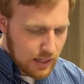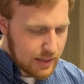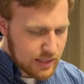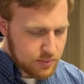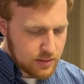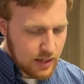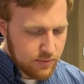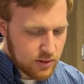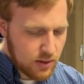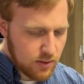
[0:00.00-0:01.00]
And that's what
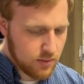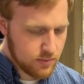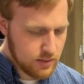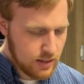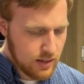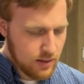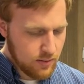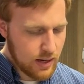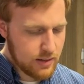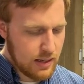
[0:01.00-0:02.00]
David knew,
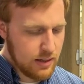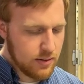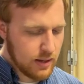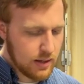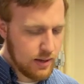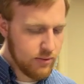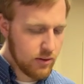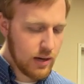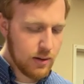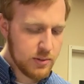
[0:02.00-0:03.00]
right? He knew that even
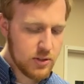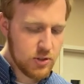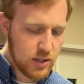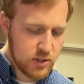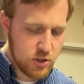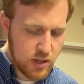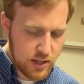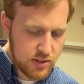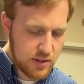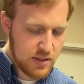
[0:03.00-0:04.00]
though God was a just
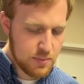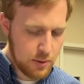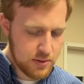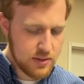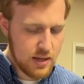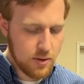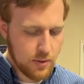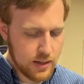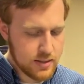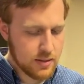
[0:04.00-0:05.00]
judge, that his mercy,
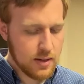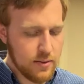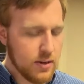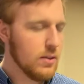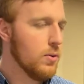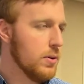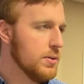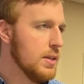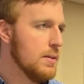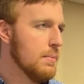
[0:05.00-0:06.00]
grace, and covenant
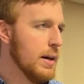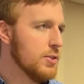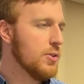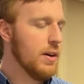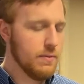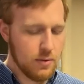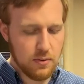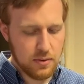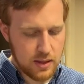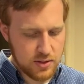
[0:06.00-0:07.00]
loyalty might triumph
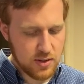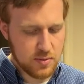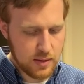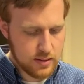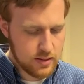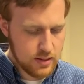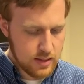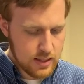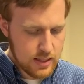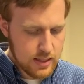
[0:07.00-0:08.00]
over that judgment.
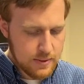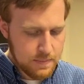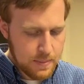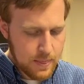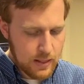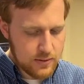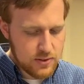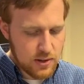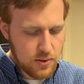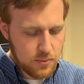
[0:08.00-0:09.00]
And
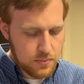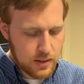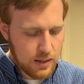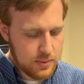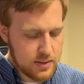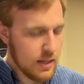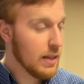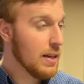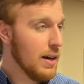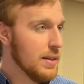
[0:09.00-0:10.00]
so, again, we see
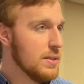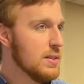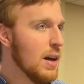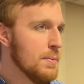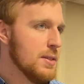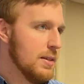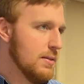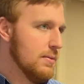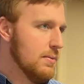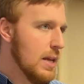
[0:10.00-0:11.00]
that God stops it.
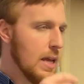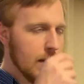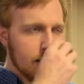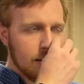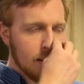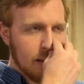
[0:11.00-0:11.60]
And